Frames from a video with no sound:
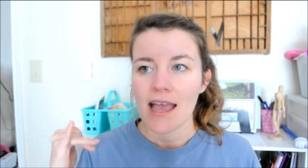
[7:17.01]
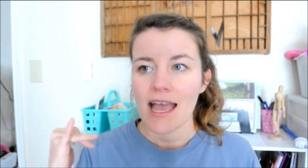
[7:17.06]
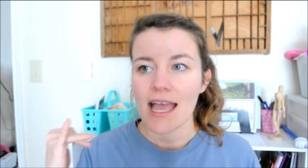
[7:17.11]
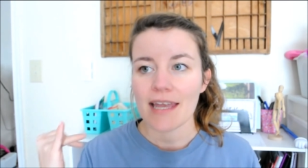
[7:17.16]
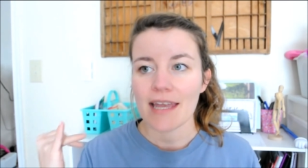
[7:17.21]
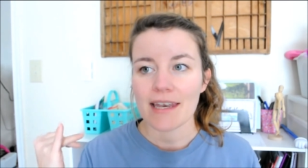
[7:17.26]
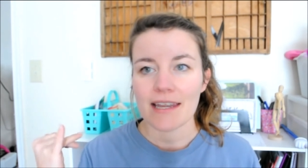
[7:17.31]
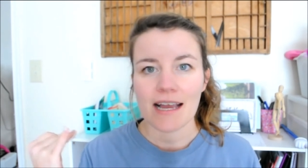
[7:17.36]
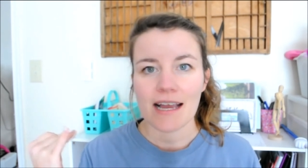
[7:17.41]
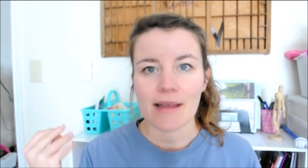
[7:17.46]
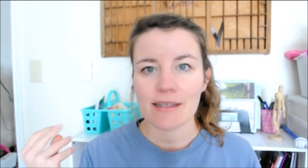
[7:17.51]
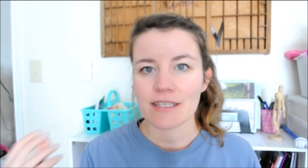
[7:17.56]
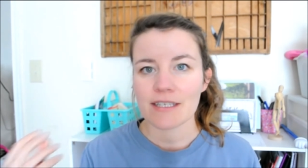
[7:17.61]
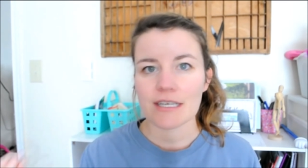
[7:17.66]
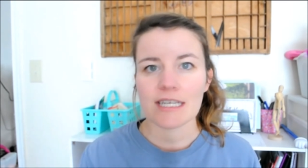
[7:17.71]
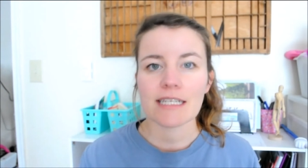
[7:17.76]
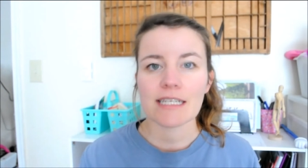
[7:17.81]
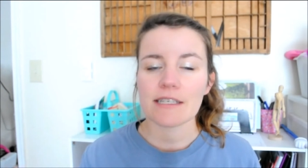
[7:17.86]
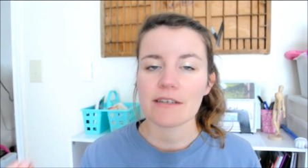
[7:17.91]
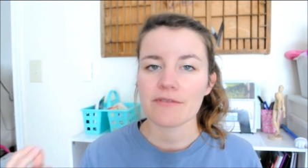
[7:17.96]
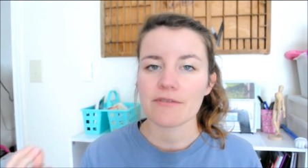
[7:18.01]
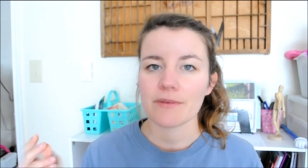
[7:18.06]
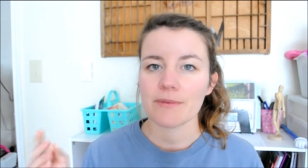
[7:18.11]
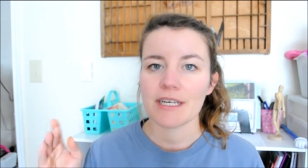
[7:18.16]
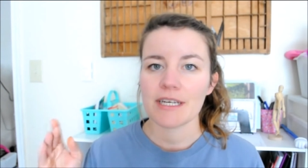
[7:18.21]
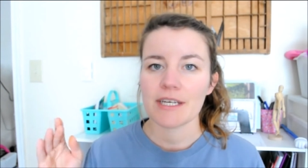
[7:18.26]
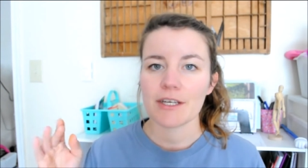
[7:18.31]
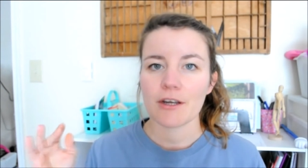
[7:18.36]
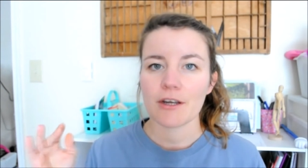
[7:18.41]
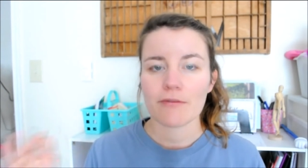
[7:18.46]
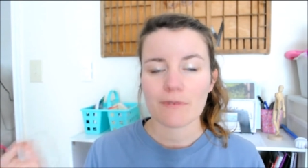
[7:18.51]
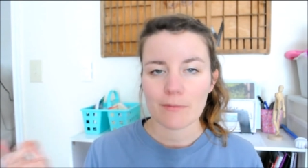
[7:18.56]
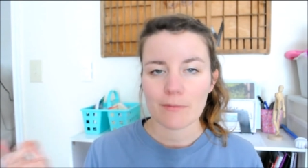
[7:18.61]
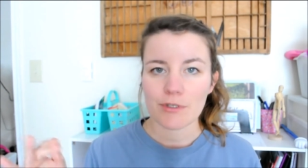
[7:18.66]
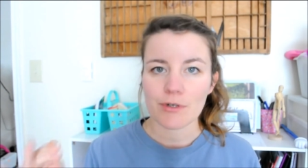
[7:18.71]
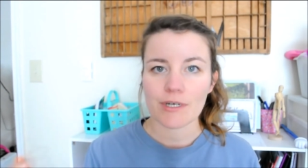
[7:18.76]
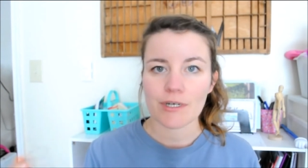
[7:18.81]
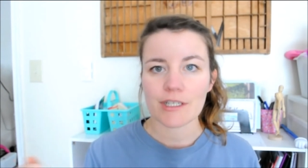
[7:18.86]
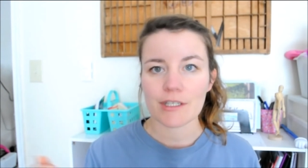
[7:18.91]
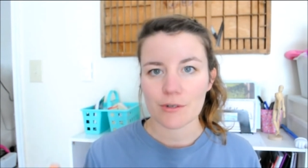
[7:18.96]
And it's easy for me to go from
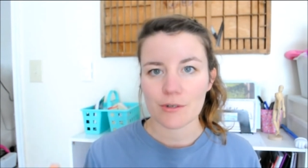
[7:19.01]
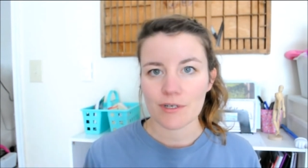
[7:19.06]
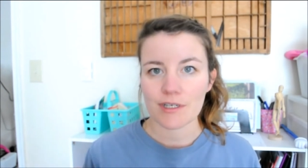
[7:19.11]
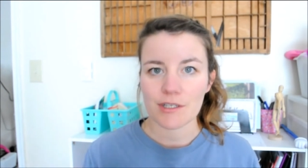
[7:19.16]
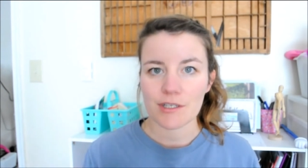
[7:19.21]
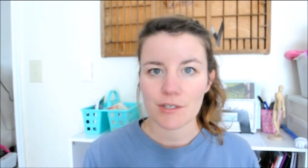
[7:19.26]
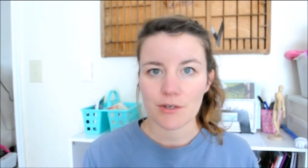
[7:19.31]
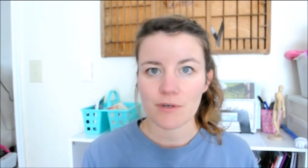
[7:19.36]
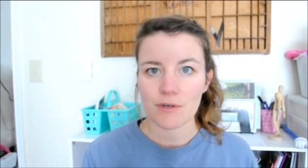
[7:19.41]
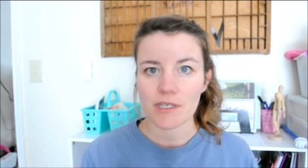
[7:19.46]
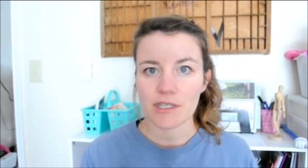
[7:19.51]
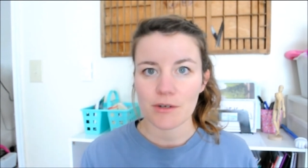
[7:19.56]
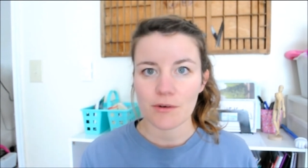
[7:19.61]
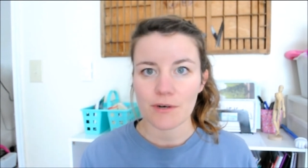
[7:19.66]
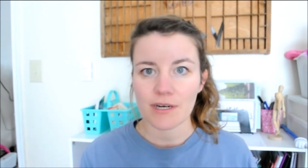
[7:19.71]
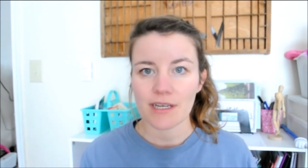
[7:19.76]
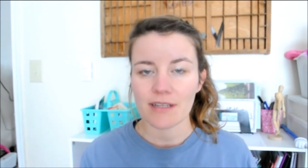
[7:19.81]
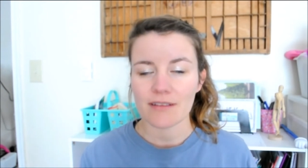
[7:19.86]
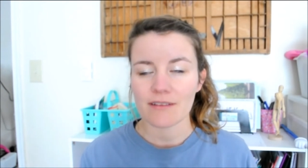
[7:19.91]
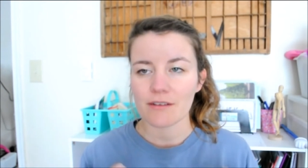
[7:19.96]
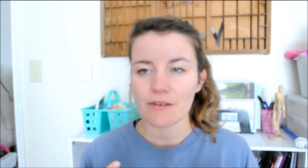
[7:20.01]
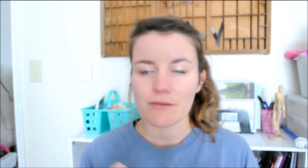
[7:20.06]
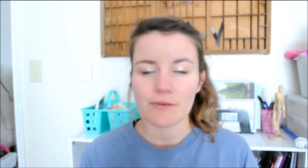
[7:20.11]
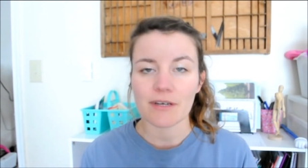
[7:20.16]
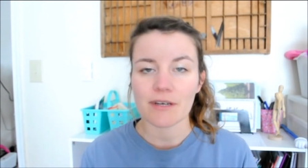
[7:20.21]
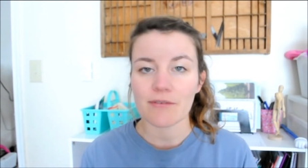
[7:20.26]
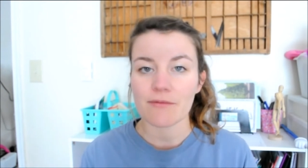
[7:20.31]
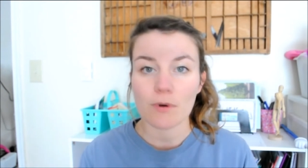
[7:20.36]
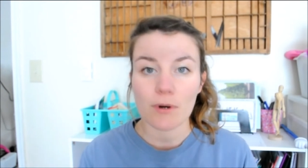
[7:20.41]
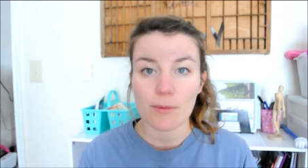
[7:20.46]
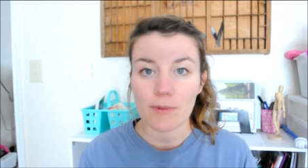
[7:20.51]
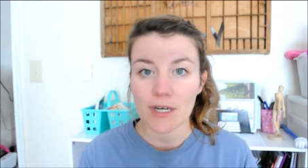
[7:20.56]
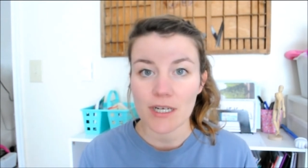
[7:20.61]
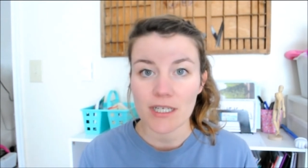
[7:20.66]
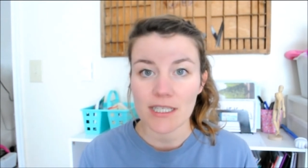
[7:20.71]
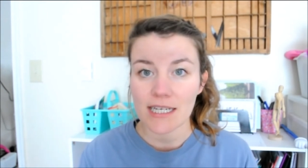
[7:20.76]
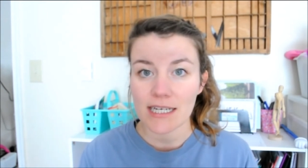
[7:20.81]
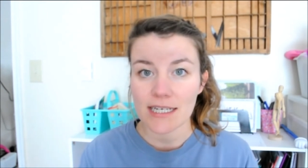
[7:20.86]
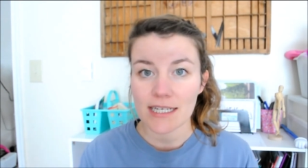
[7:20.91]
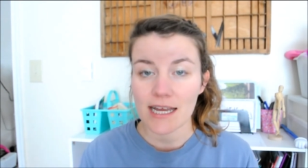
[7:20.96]
story to story to story to story to read four
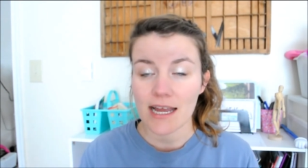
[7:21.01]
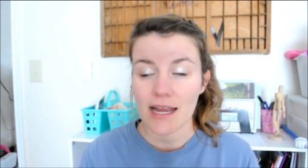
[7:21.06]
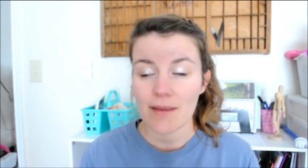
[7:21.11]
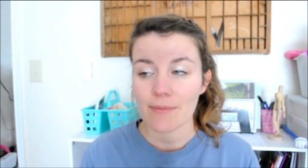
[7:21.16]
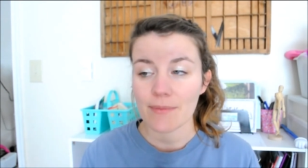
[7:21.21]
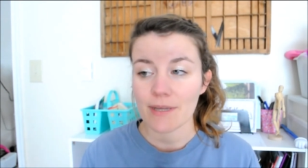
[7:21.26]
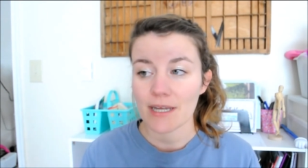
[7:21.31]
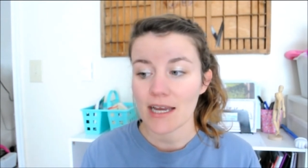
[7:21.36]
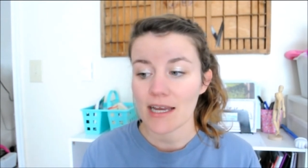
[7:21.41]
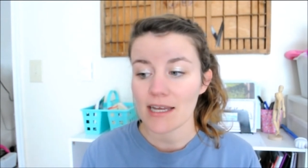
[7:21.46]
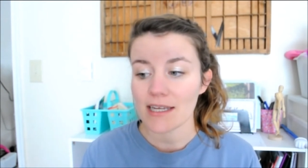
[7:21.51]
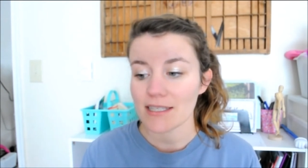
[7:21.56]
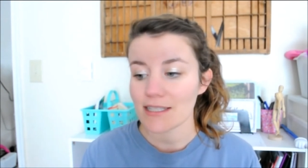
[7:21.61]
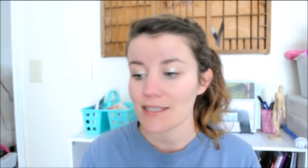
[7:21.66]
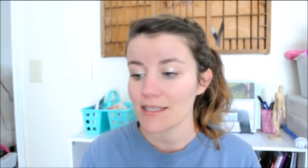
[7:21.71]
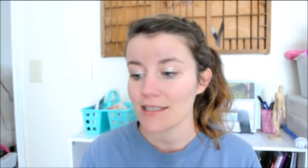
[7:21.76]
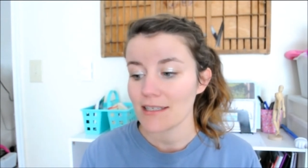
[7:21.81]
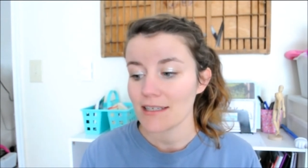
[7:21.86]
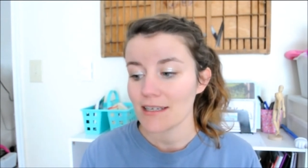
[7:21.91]
books at a time because